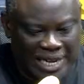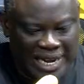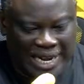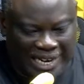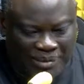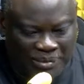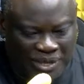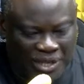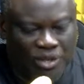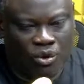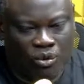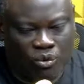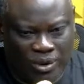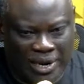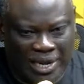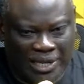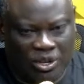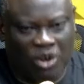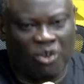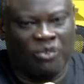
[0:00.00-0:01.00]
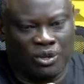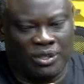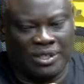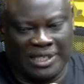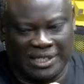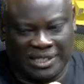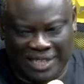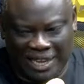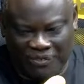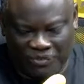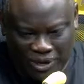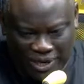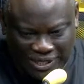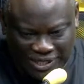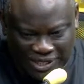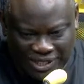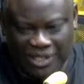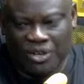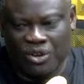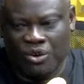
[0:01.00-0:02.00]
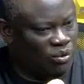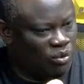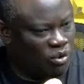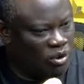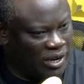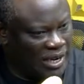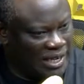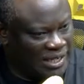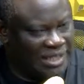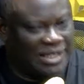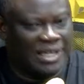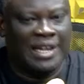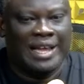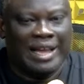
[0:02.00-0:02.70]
Coming, what top staff coaches, war coaches,